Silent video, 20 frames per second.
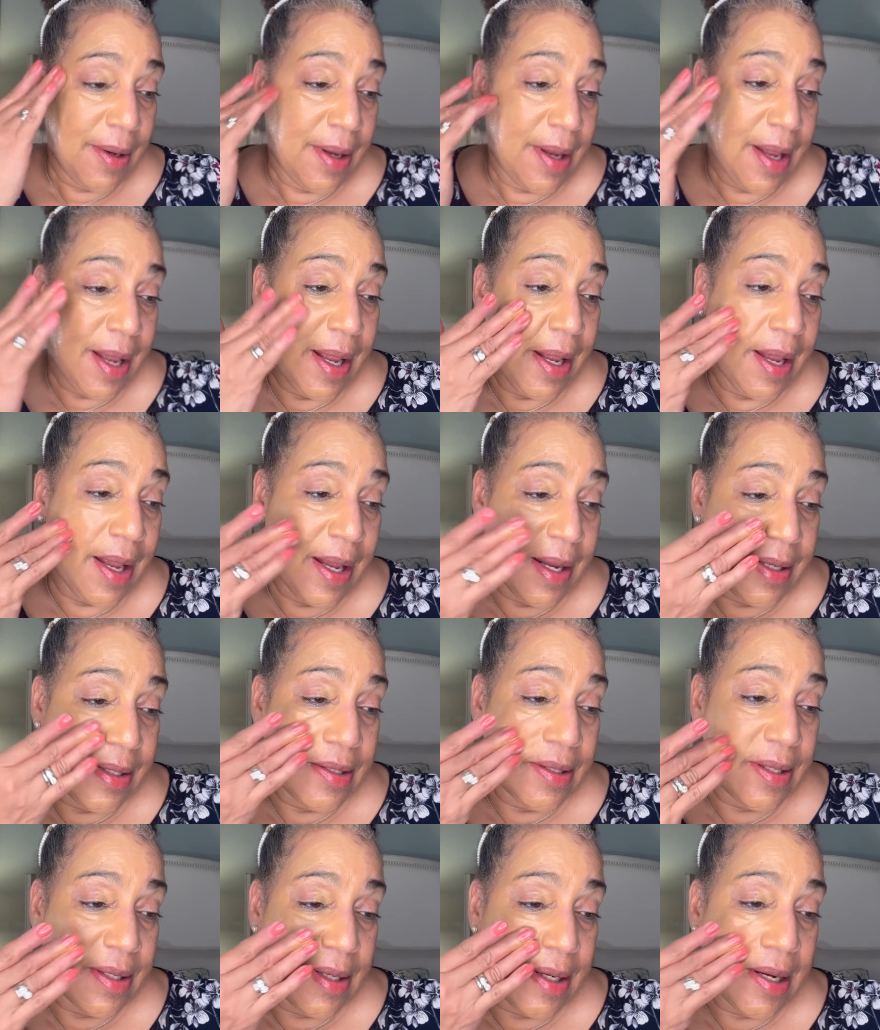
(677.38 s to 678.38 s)

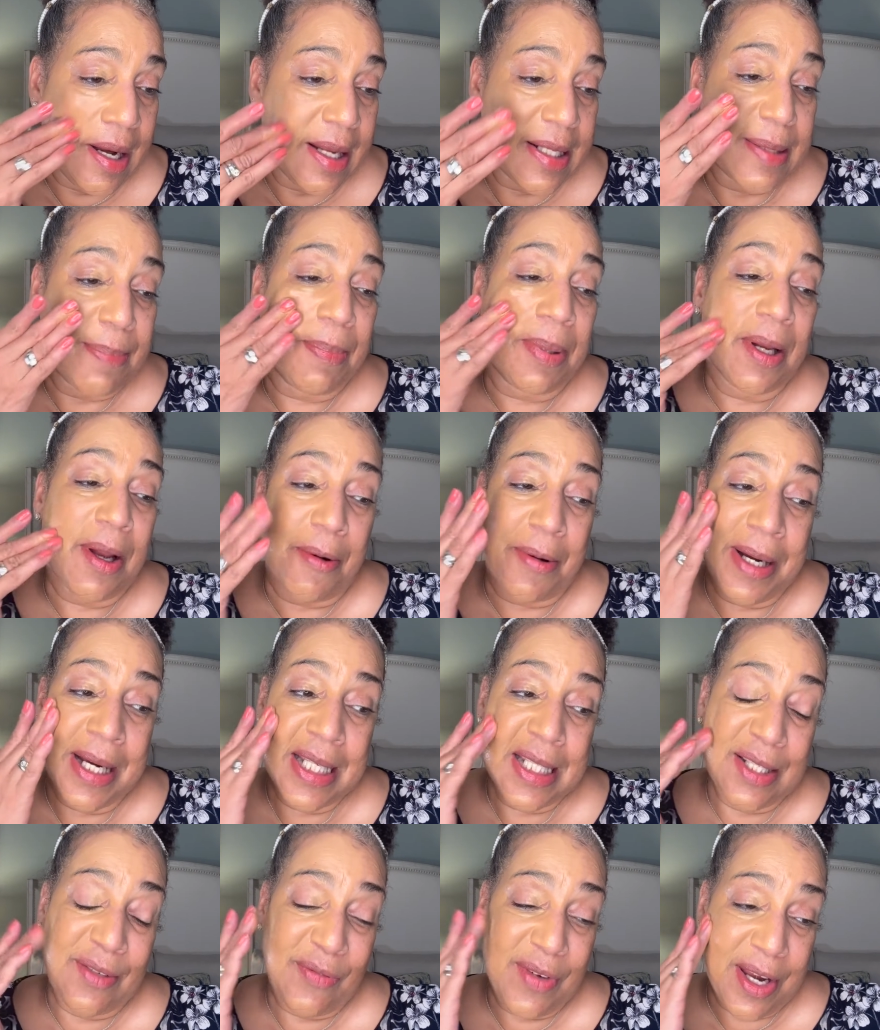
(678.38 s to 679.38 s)
And it has blurring
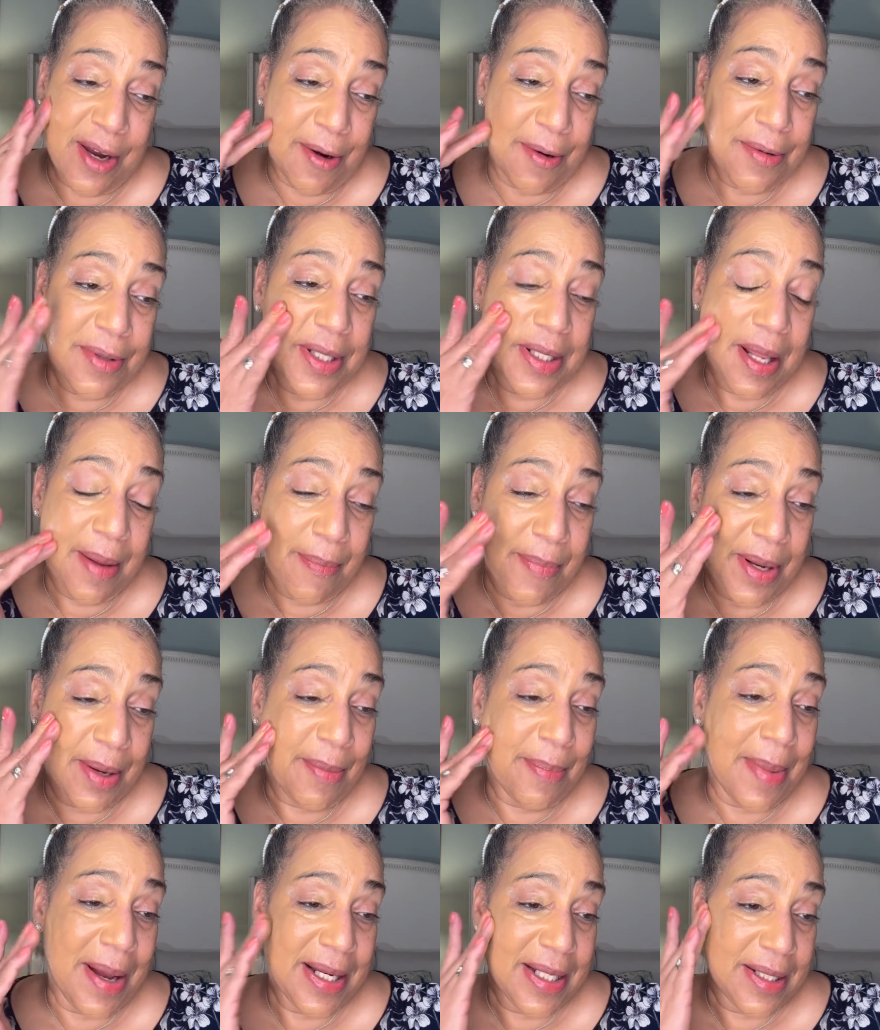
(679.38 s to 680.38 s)
spheres that
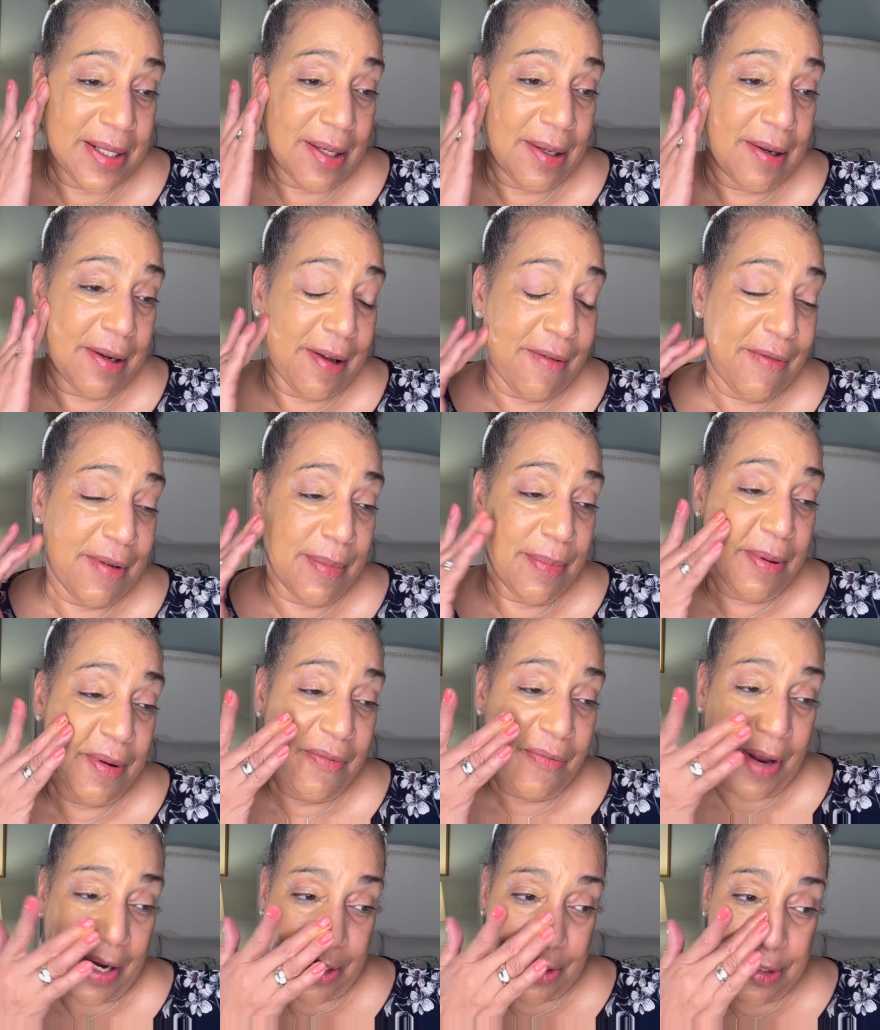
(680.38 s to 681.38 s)
minimize the look of
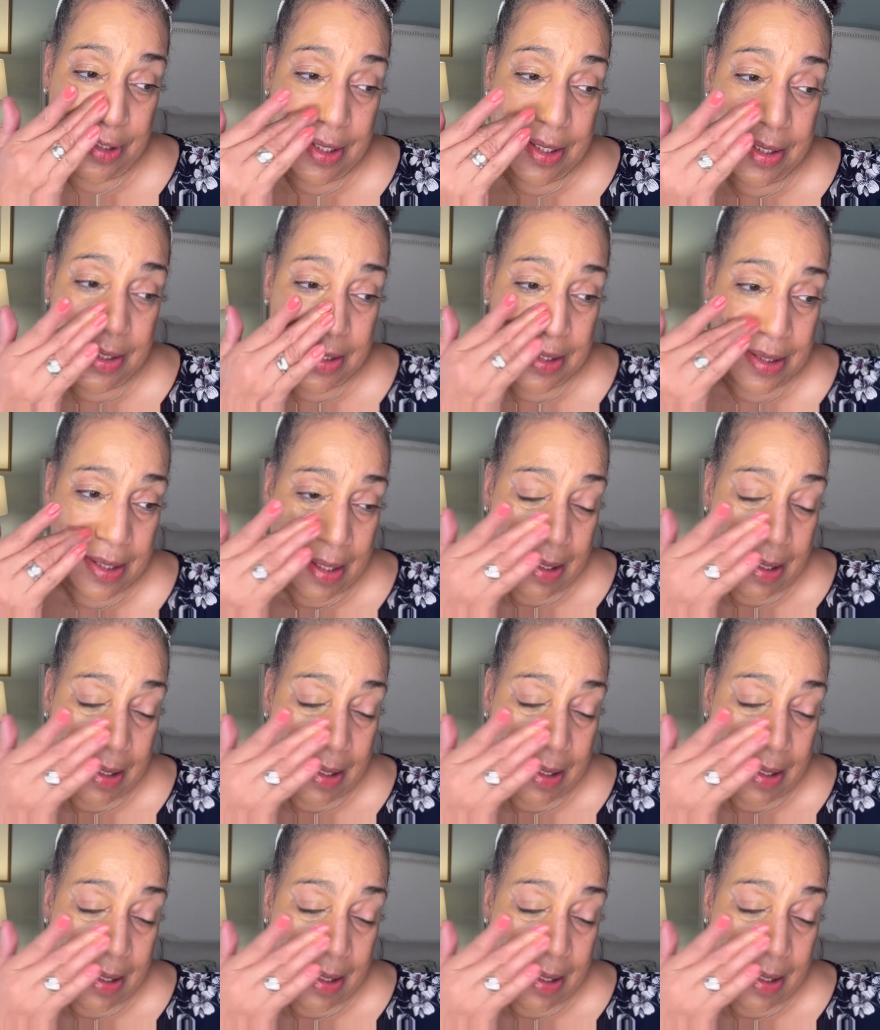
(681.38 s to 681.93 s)
imperfections.